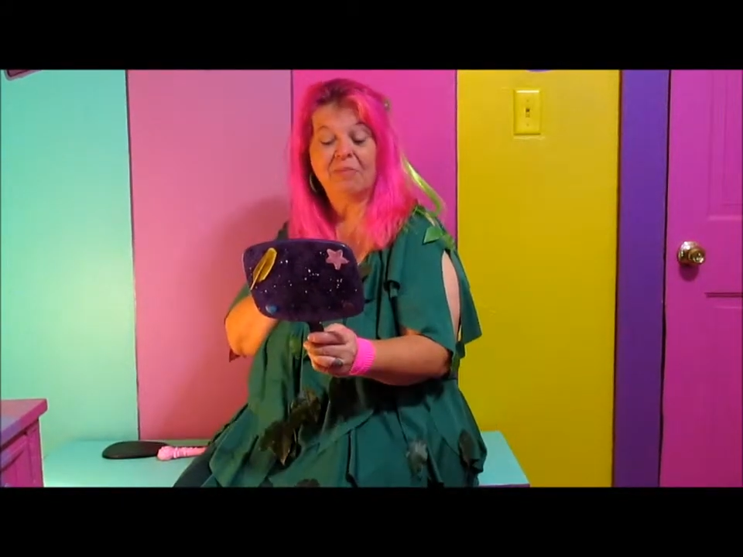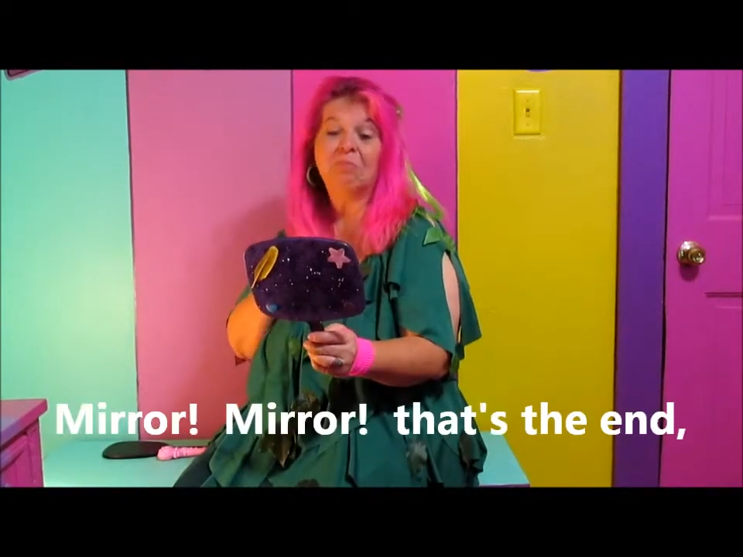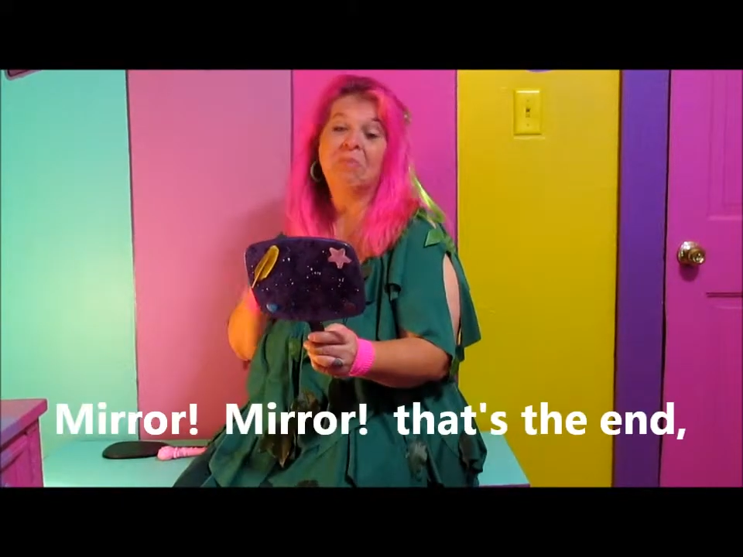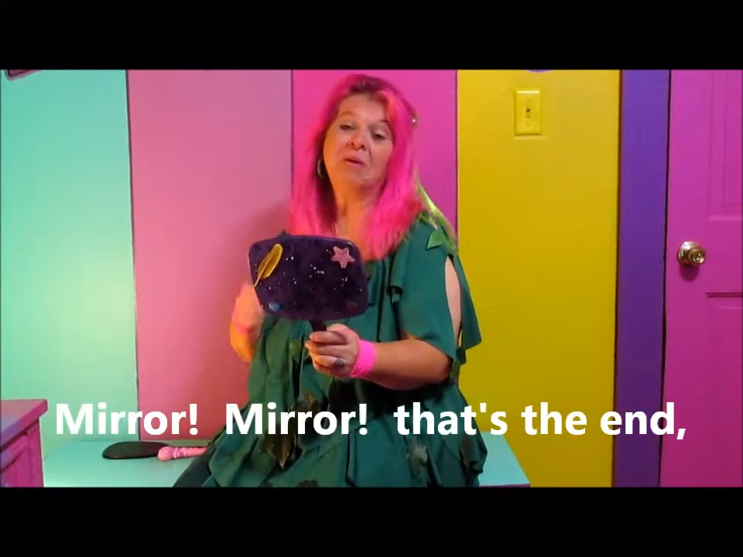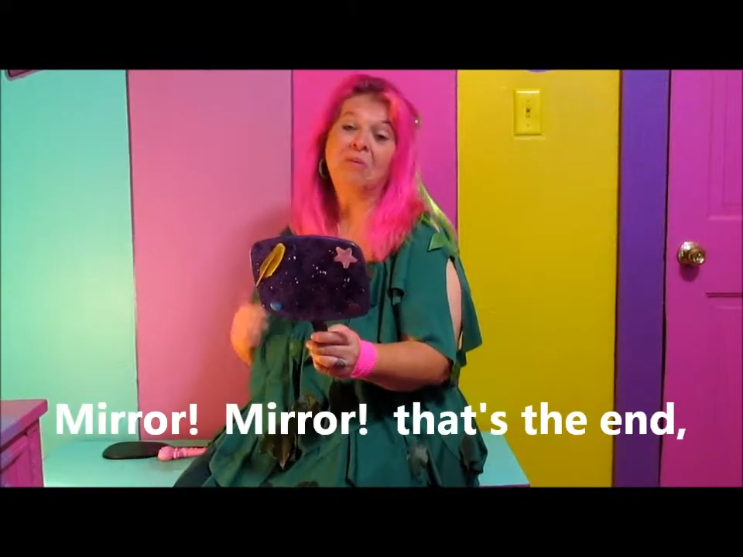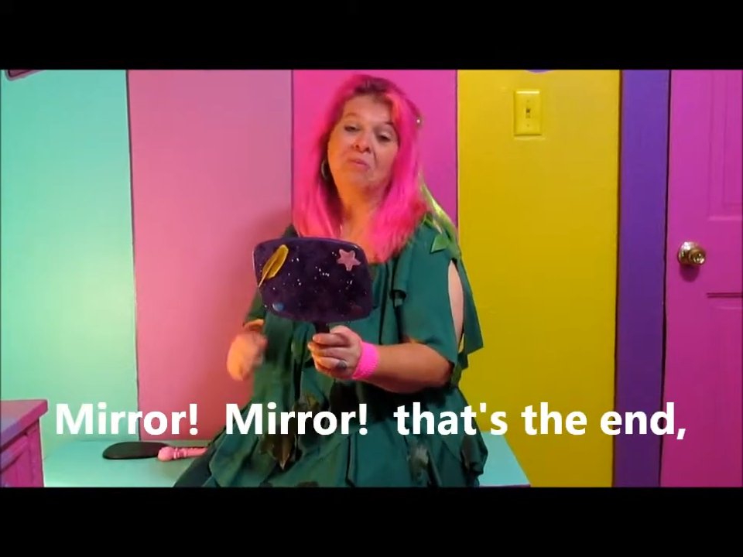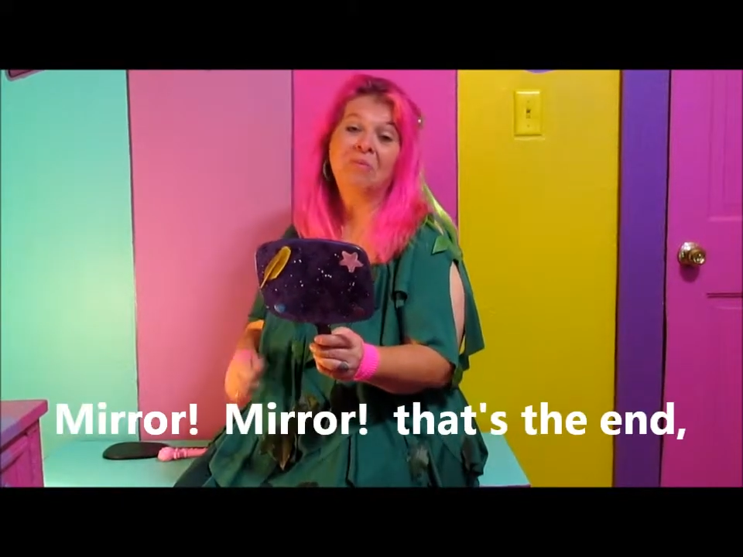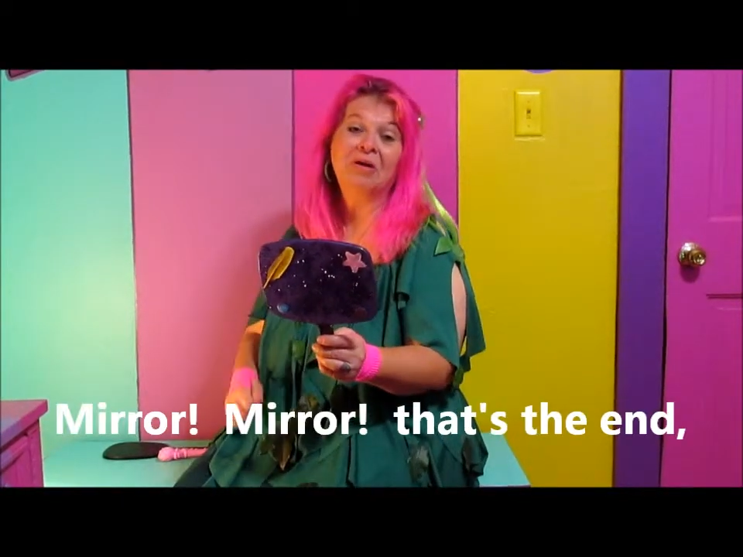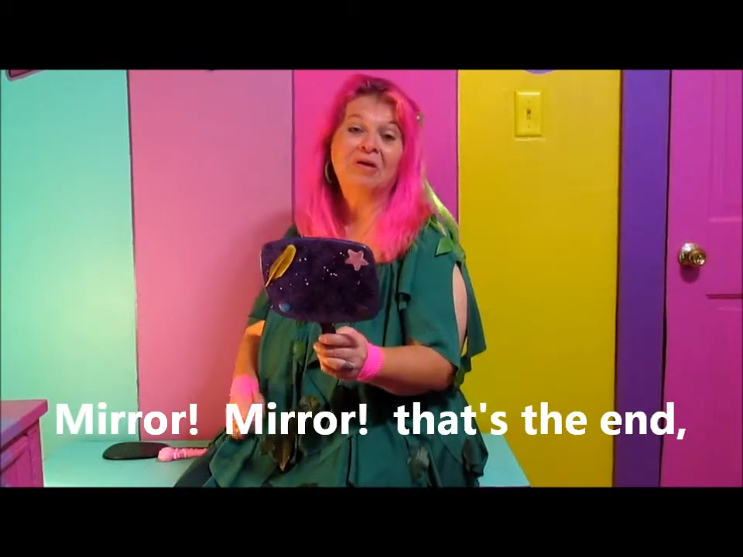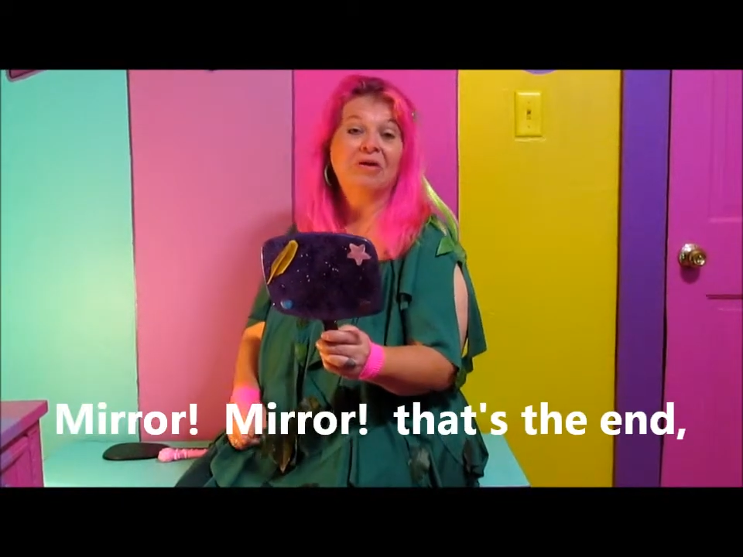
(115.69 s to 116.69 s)
Mirror,
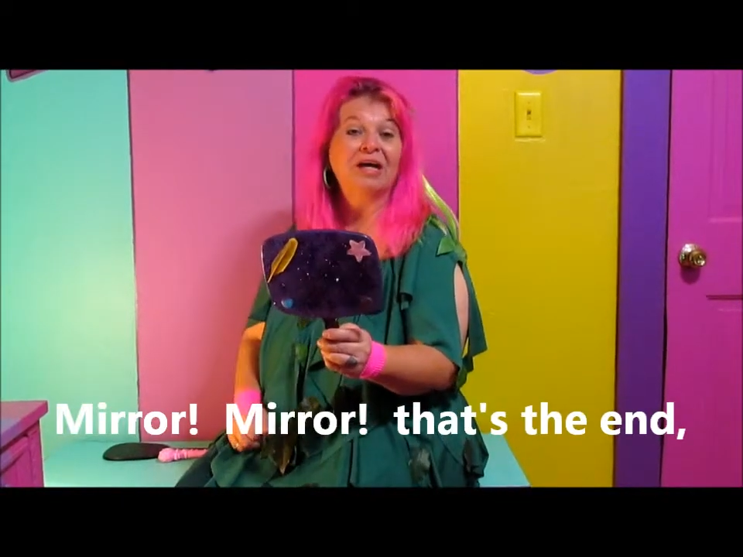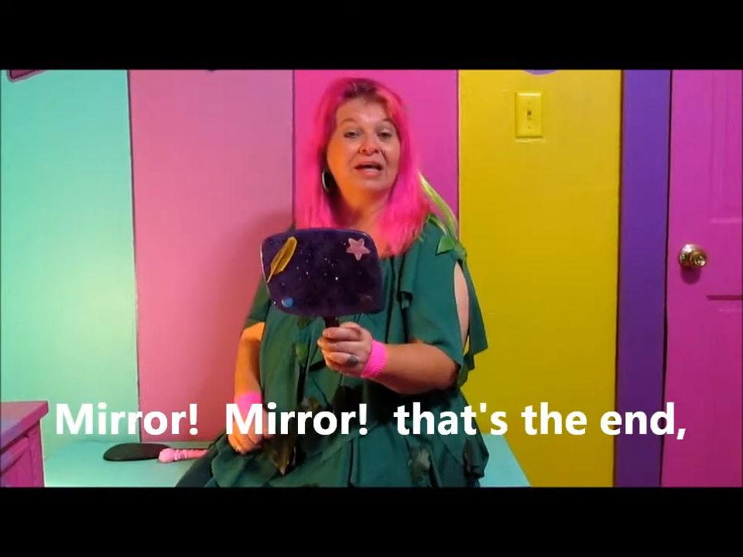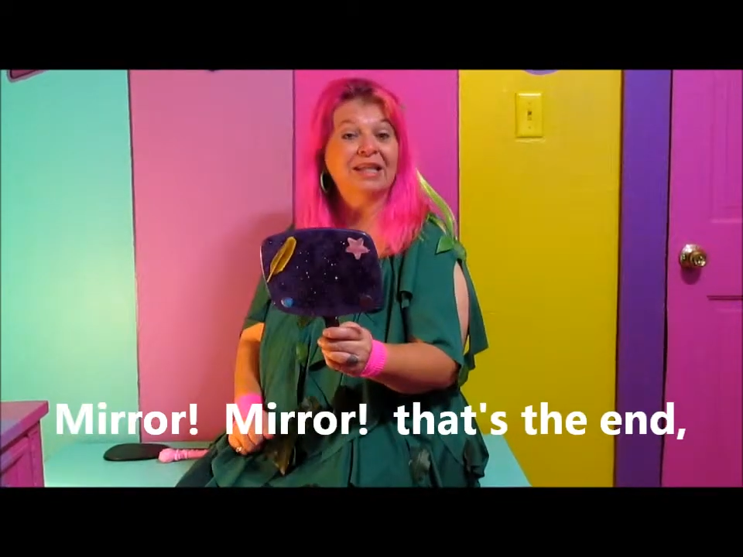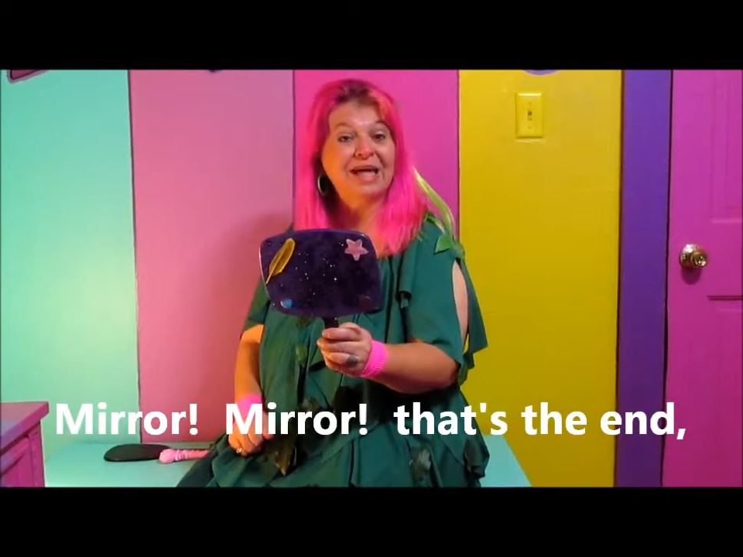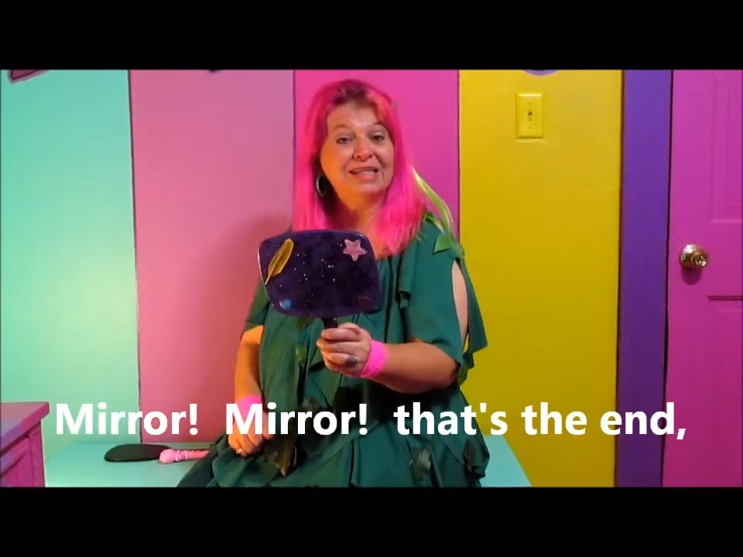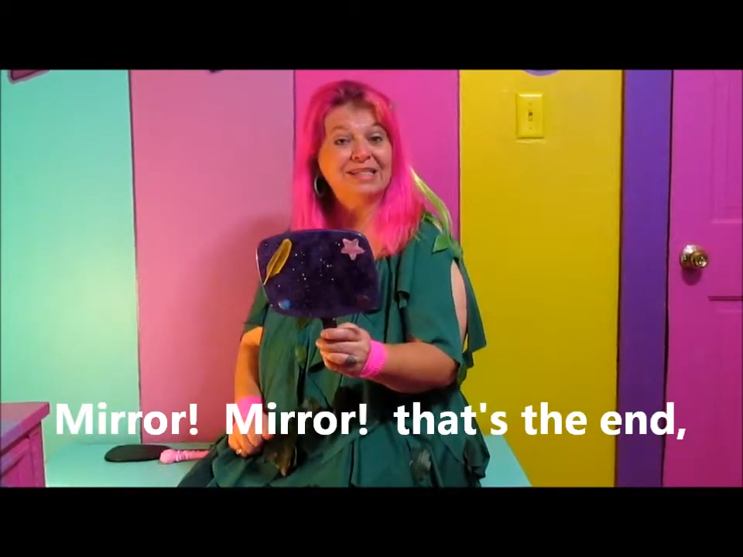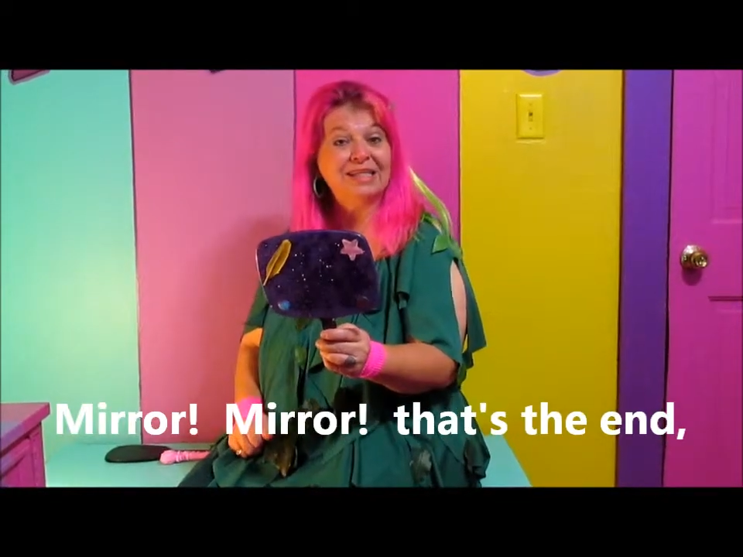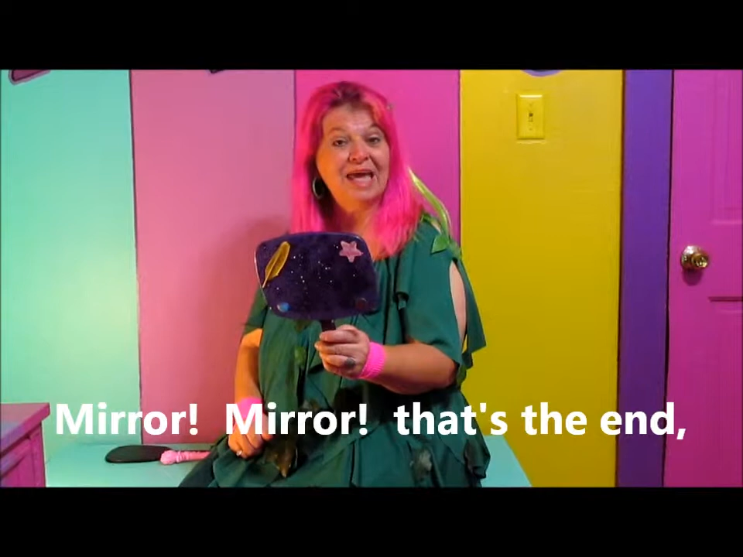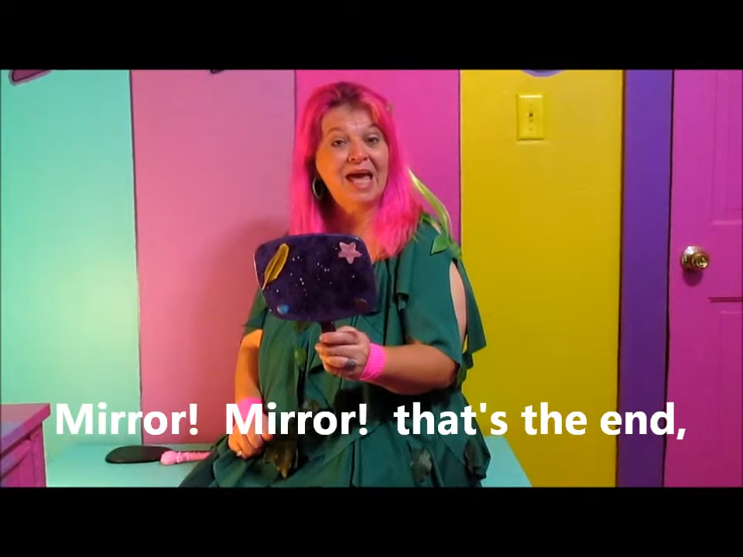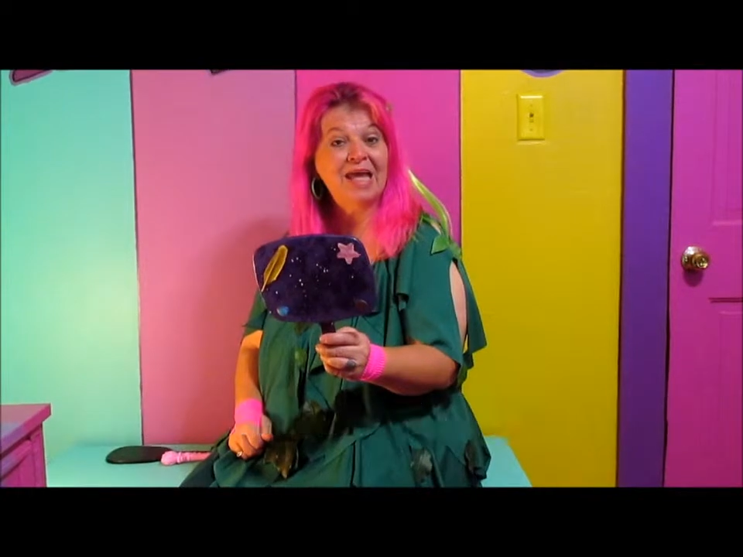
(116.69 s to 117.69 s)
mirror, that's
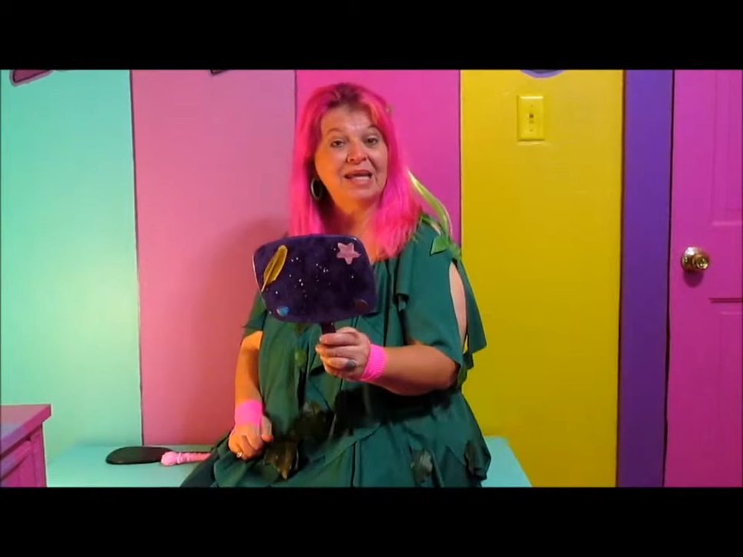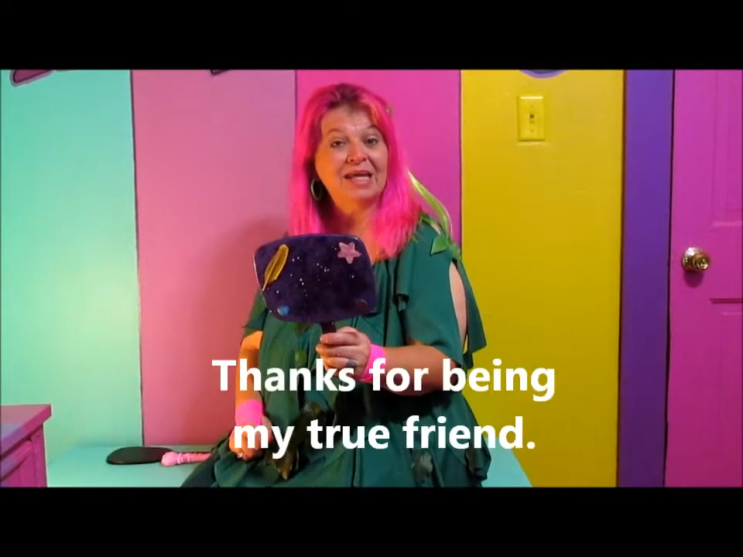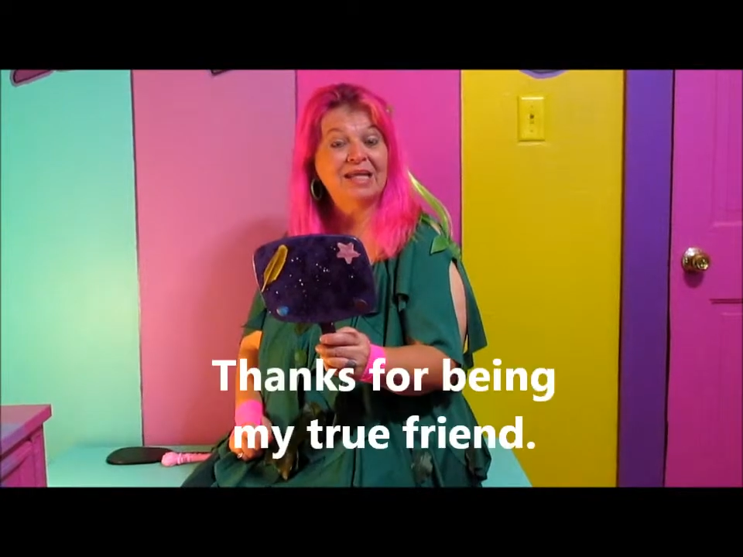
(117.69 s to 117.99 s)
the end.